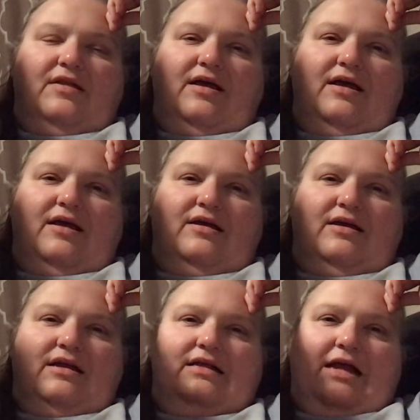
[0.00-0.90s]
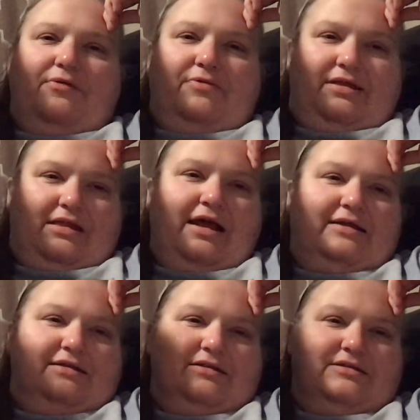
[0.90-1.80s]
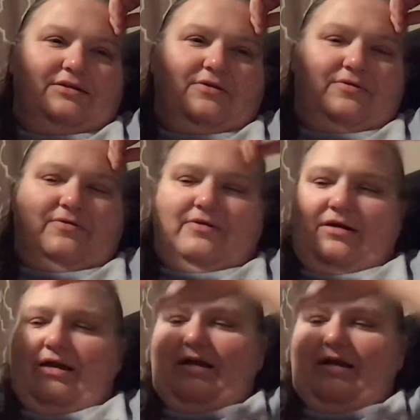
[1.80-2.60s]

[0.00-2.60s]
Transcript: I really liked it, so I